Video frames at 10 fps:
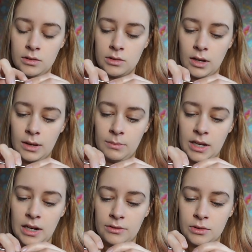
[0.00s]
so I
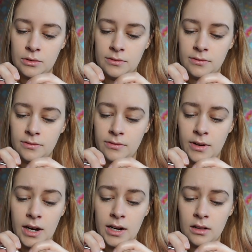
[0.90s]
might have to
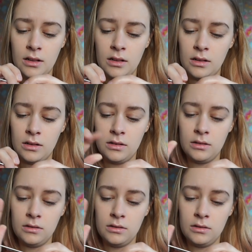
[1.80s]
file